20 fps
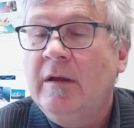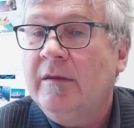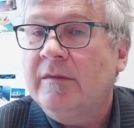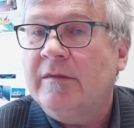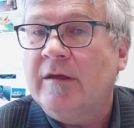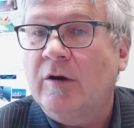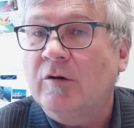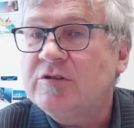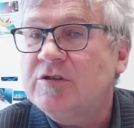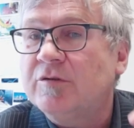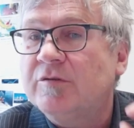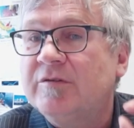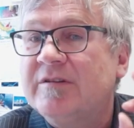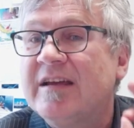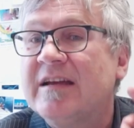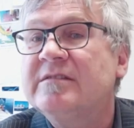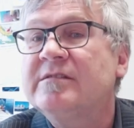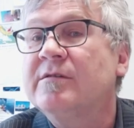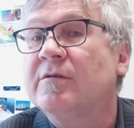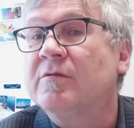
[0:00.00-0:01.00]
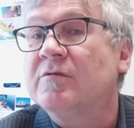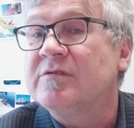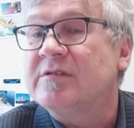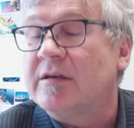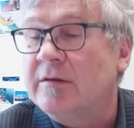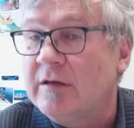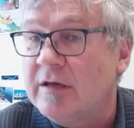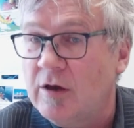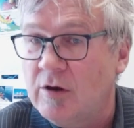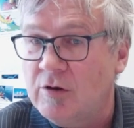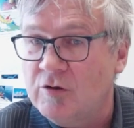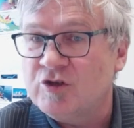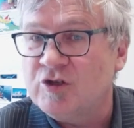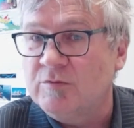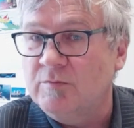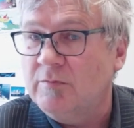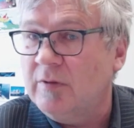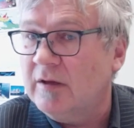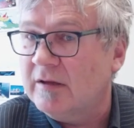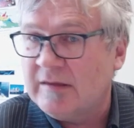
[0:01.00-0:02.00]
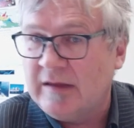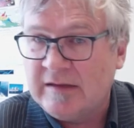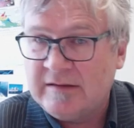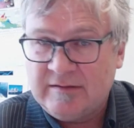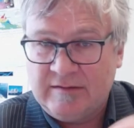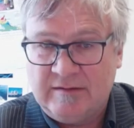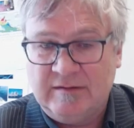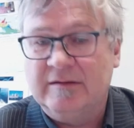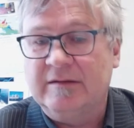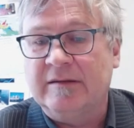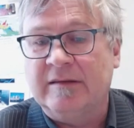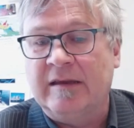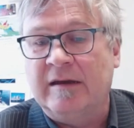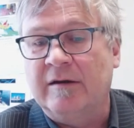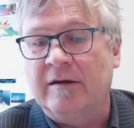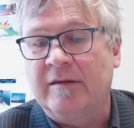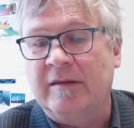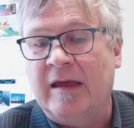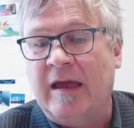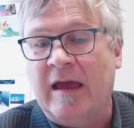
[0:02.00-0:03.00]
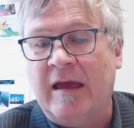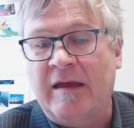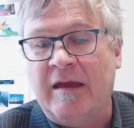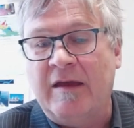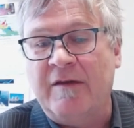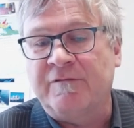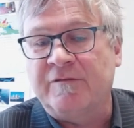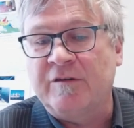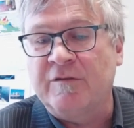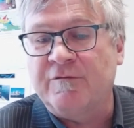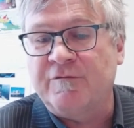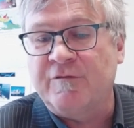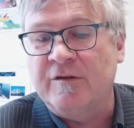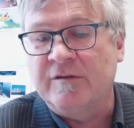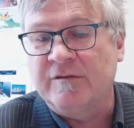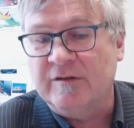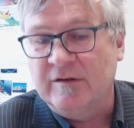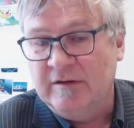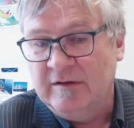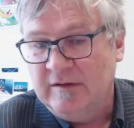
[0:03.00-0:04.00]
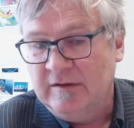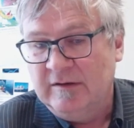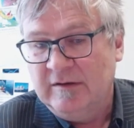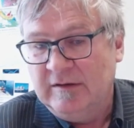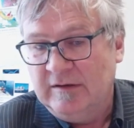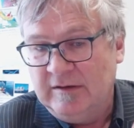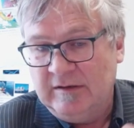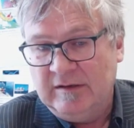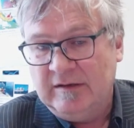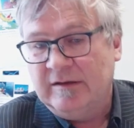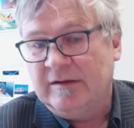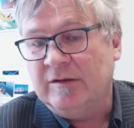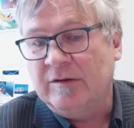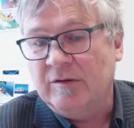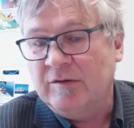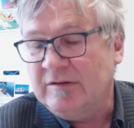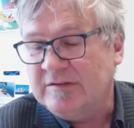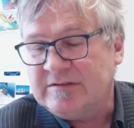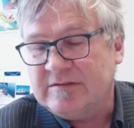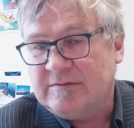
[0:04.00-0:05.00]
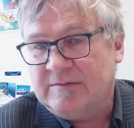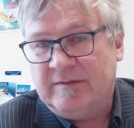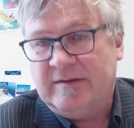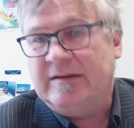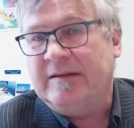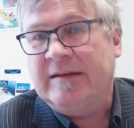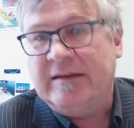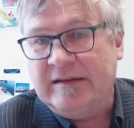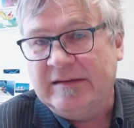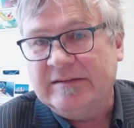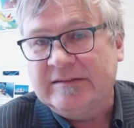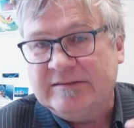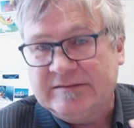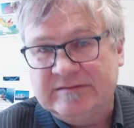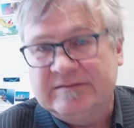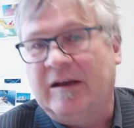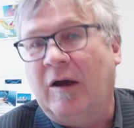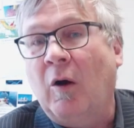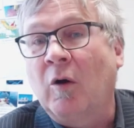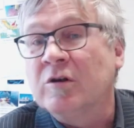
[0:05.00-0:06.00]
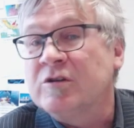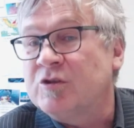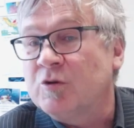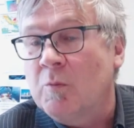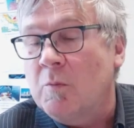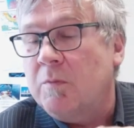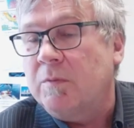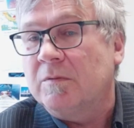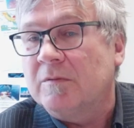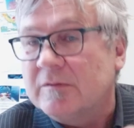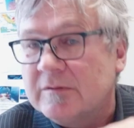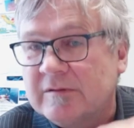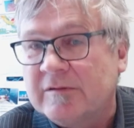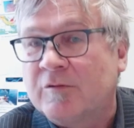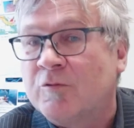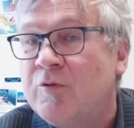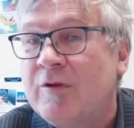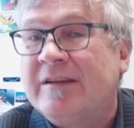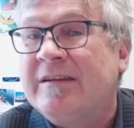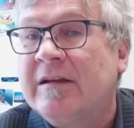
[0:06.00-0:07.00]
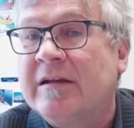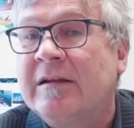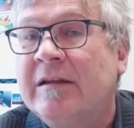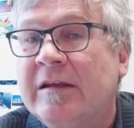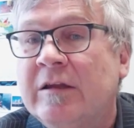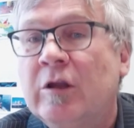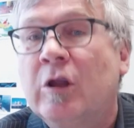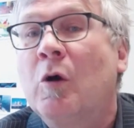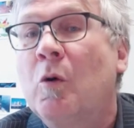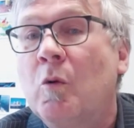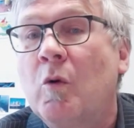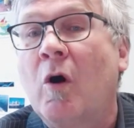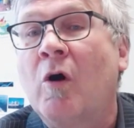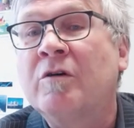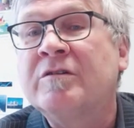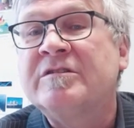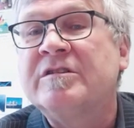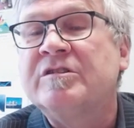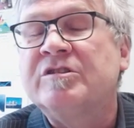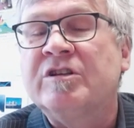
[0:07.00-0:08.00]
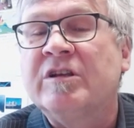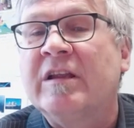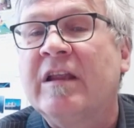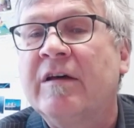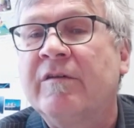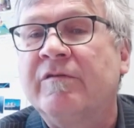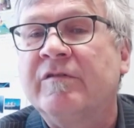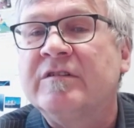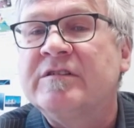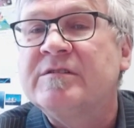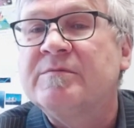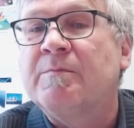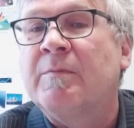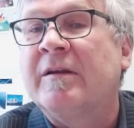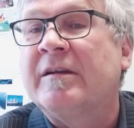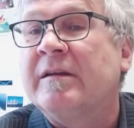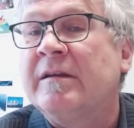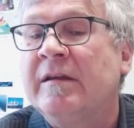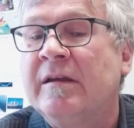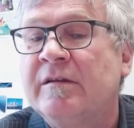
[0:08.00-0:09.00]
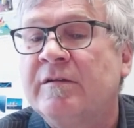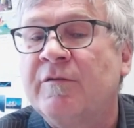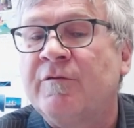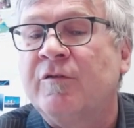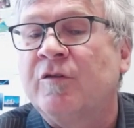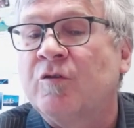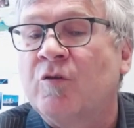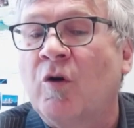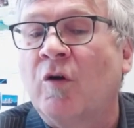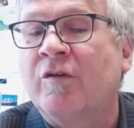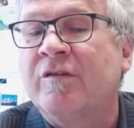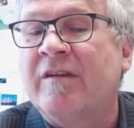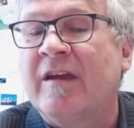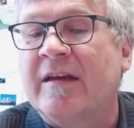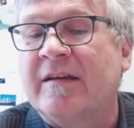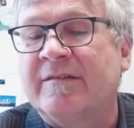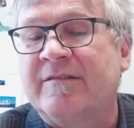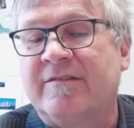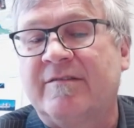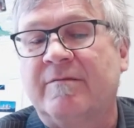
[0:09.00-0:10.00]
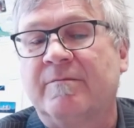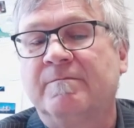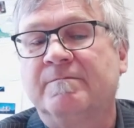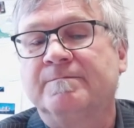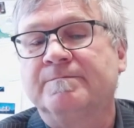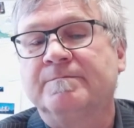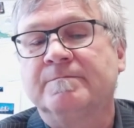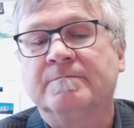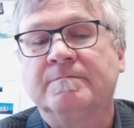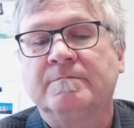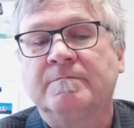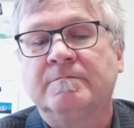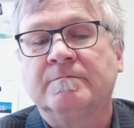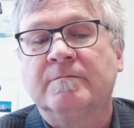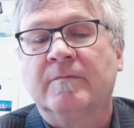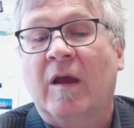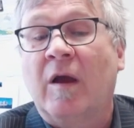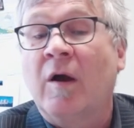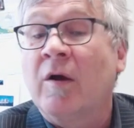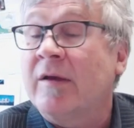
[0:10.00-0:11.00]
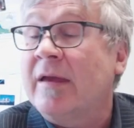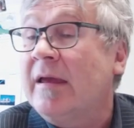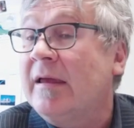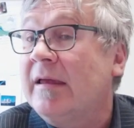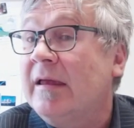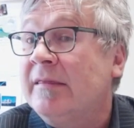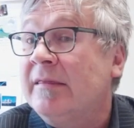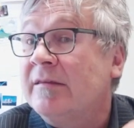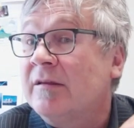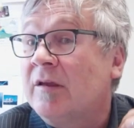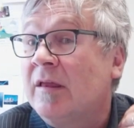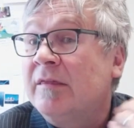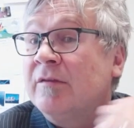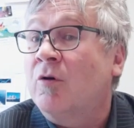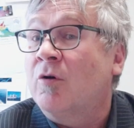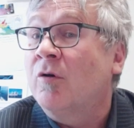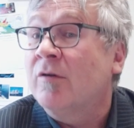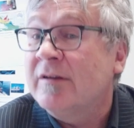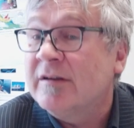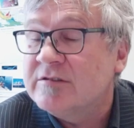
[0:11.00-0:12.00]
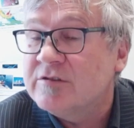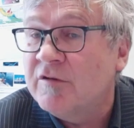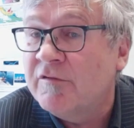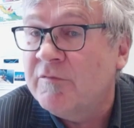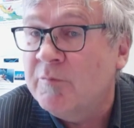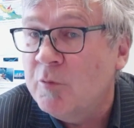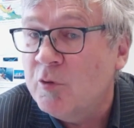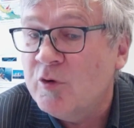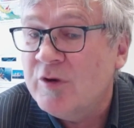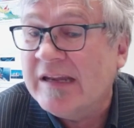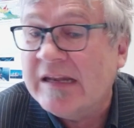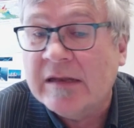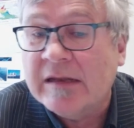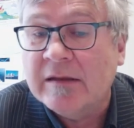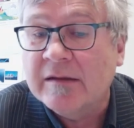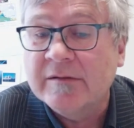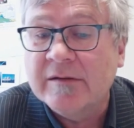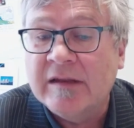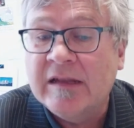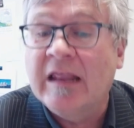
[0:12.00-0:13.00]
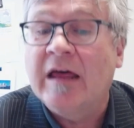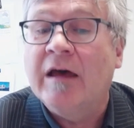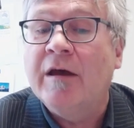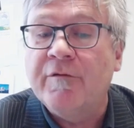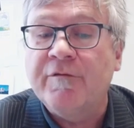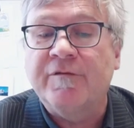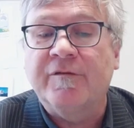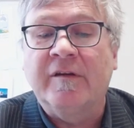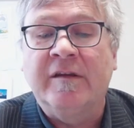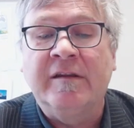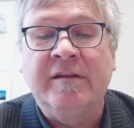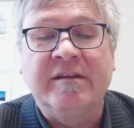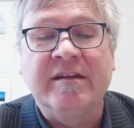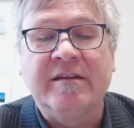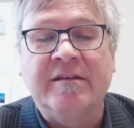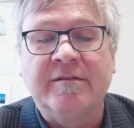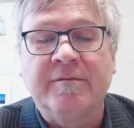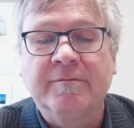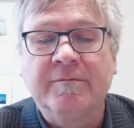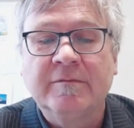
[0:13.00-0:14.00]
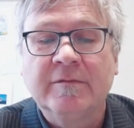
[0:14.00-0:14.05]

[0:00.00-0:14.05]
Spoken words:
There are also dead zones in the ocean, but they have different, it's also critically low oxygen levels, but in a different context. Okay, in the context of marine life, indeed.